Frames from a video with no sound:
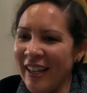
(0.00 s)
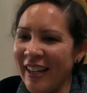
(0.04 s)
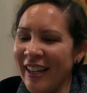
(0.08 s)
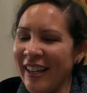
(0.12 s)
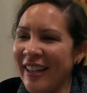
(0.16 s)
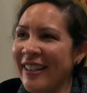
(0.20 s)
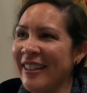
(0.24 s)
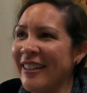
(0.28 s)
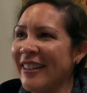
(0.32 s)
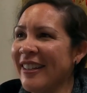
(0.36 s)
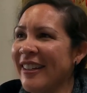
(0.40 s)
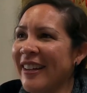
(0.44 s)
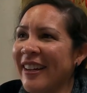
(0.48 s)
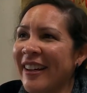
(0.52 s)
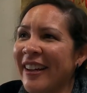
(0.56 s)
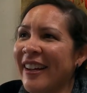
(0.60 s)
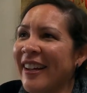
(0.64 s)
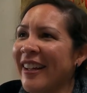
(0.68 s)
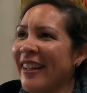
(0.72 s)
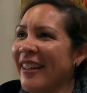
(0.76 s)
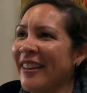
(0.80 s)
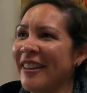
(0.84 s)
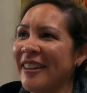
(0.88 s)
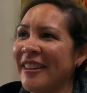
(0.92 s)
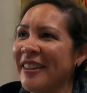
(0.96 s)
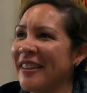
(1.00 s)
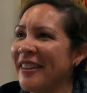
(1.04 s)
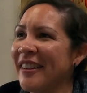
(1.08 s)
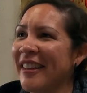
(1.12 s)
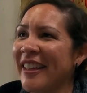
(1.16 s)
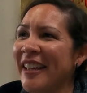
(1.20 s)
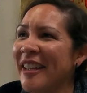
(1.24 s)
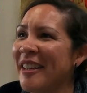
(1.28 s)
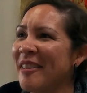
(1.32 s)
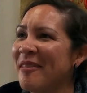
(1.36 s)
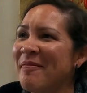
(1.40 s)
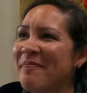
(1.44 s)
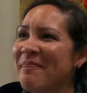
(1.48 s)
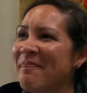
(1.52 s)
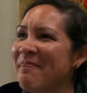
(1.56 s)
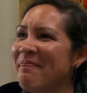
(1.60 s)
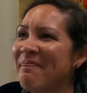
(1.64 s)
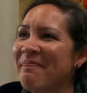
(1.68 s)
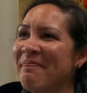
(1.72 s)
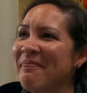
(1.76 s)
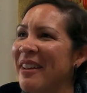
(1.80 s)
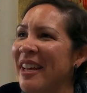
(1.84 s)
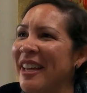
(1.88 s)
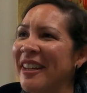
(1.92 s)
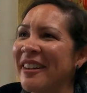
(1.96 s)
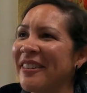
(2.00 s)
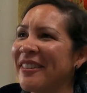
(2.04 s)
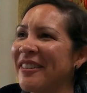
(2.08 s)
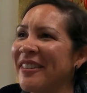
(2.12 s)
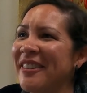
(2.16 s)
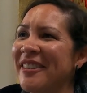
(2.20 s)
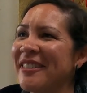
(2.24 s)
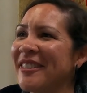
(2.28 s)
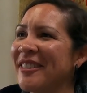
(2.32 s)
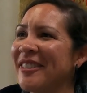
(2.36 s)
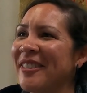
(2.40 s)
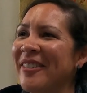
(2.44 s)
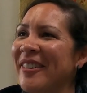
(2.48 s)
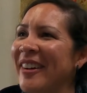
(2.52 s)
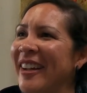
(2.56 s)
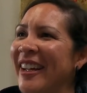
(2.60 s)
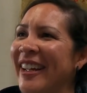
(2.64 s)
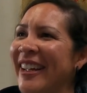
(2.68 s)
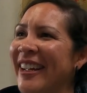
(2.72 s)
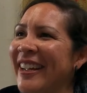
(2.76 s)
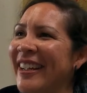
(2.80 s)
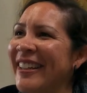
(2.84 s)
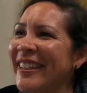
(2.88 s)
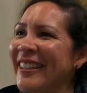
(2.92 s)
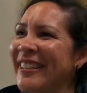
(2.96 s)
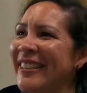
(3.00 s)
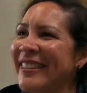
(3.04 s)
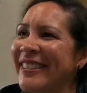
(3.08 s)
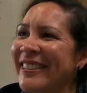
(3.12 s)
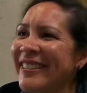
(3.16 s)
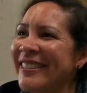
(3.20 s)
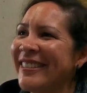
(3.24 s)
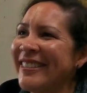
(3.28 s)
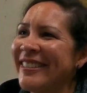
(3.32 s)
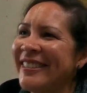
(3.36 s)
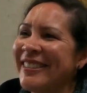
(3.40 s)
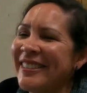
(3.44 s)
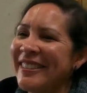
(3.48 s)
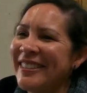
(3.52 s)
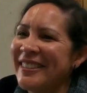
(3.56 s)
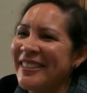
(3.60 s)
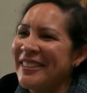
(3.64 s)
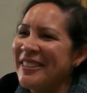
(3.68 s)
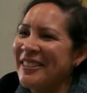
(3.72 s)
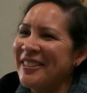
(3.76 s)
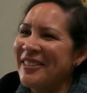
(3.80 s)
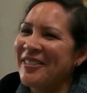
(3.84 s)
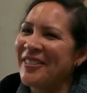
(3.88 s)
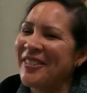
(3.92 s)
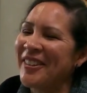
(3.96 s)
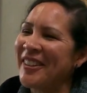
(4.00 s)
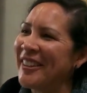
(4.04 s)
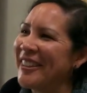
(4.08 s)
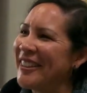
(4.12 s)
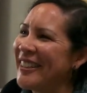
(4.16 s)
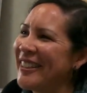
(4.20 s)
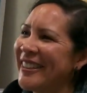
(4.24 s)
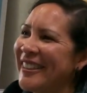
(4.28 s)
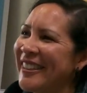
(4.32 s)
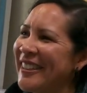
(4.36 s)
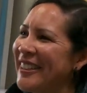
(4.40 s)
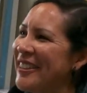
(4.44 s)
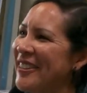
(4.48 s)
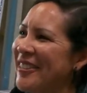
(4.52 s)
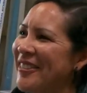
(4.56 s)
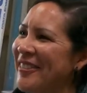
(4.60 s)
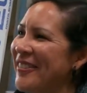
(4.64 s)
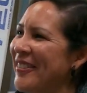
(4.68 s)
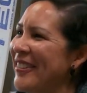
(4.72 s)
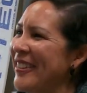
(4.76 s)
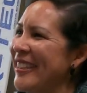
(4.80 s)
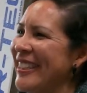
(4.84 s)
And they met along the way and fell in love.